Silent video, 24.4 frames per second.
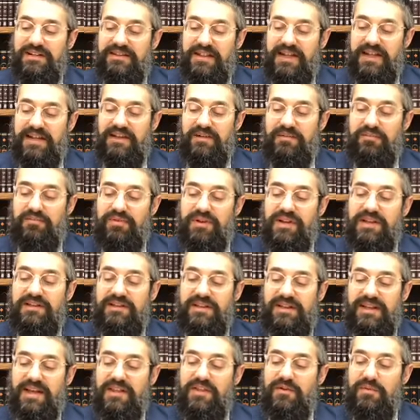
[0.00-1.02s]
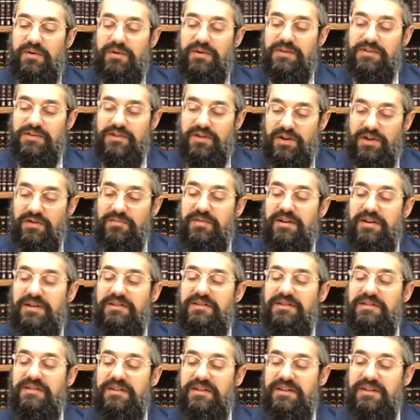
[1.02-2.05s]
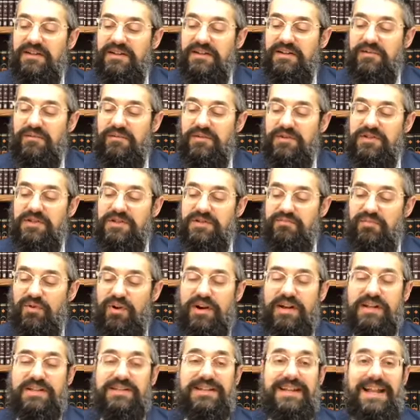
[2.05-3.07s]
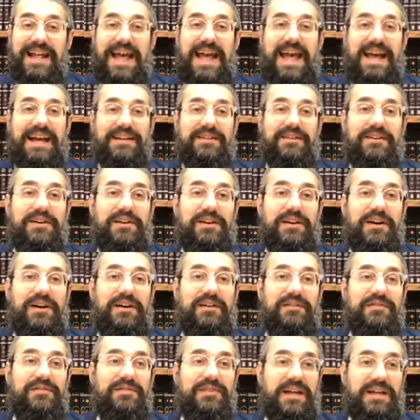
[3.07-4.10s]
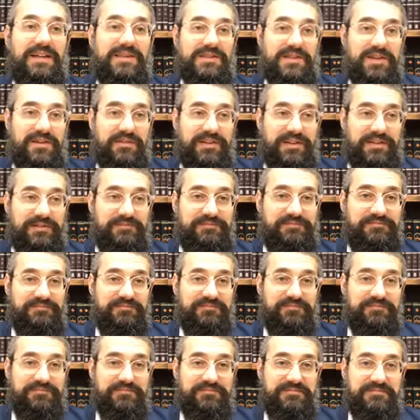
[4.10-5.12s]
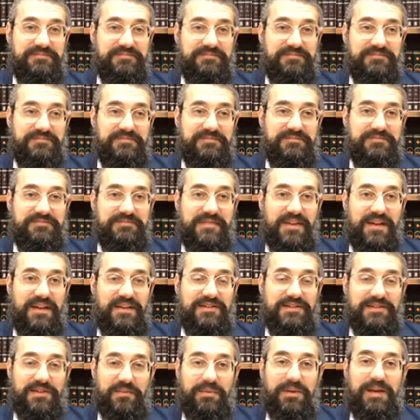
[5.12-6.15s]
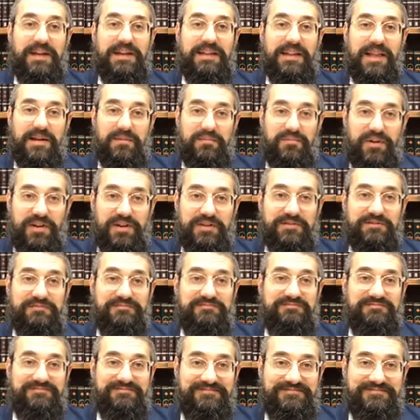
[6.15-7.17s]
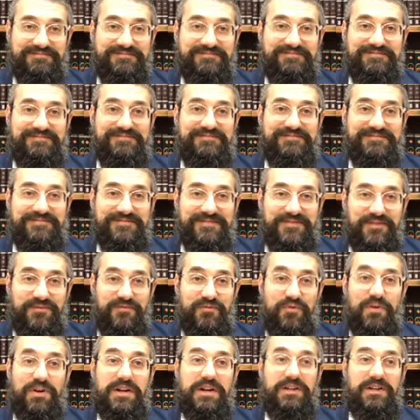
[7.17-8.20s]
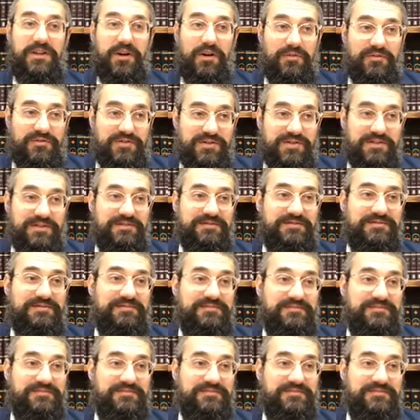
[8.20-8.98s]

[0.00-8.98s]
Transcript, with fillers: that he'll bring together with his karbon, which is brought as an act of thanksgiving. So we got a lot of bread. 40 is loaves.